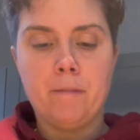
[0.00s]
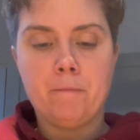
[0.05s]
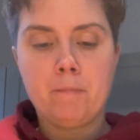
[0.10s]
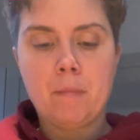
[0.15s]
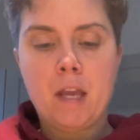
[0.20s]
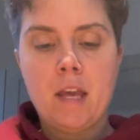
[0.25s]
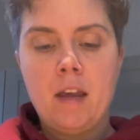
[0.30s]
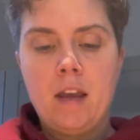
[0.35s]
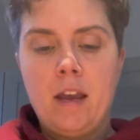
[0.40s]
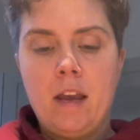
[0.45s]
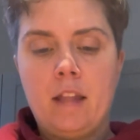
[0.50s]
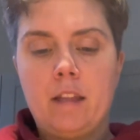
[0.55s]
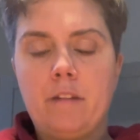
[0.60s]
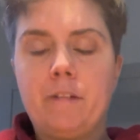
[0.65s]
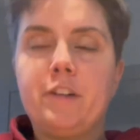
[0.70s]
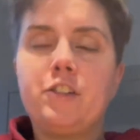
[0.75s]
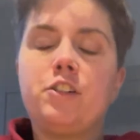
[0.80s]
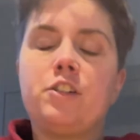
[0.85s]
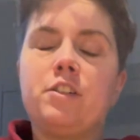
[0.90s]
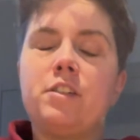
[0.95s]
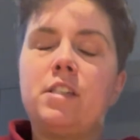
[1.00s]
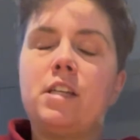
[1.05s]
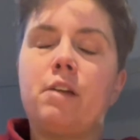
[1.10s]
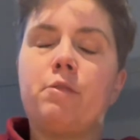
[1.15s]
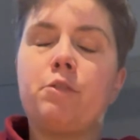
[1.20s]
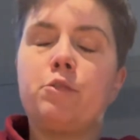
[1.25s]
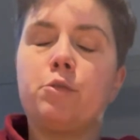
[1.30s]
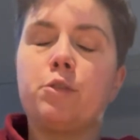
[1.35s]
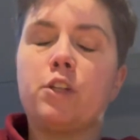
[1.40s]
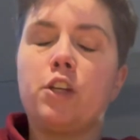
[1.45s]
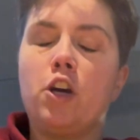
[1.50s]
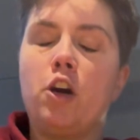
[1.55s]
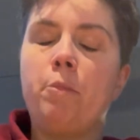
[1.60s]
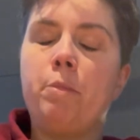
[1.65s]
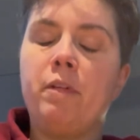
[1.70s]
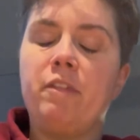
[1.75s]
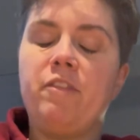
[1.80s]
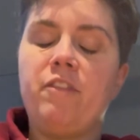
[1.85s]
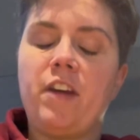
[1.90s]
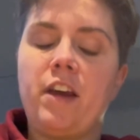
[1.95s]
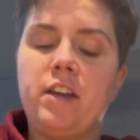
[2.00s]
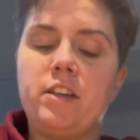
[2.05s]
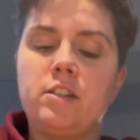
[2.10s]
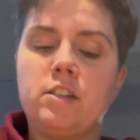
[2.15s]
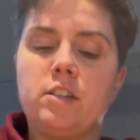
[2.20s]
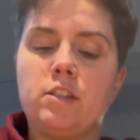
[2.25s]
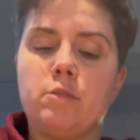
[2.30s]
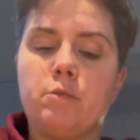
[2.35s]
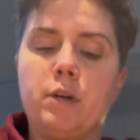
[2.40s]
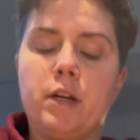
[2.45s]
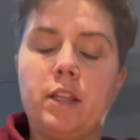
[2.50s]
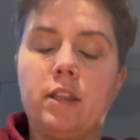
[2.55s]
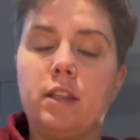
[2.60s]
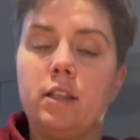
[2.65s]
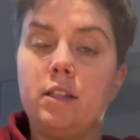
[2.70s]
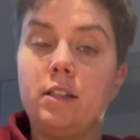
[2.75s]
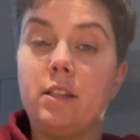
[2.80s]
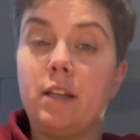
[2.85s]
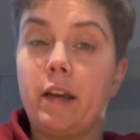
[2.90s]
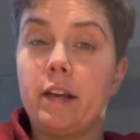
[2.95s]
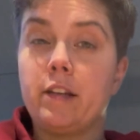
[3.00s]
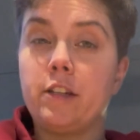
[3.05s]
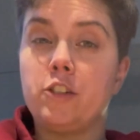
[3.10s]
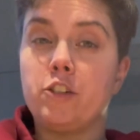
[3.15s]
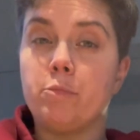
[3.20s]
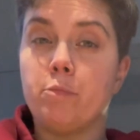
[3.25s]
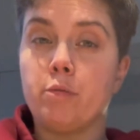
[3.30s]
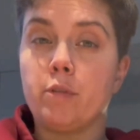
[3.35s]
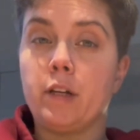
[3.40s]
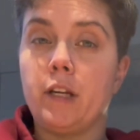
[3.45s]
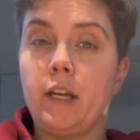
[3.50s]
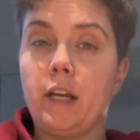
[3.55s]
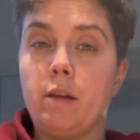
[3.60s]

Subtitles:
And the original sandwich was open face with Danish brie,